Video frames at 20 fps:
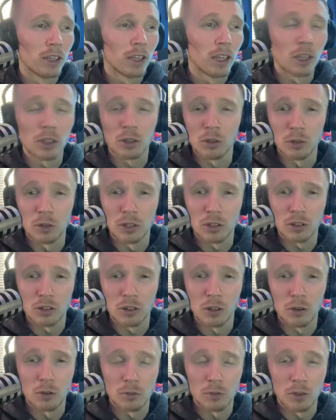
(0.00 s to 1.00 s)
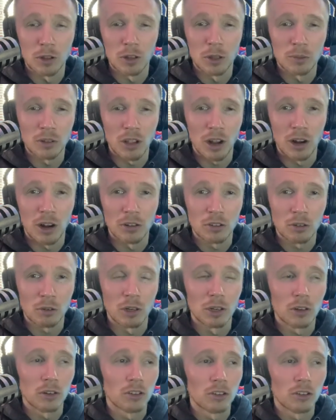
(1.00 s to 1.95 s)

including Sloan Phillips Harris Krieger.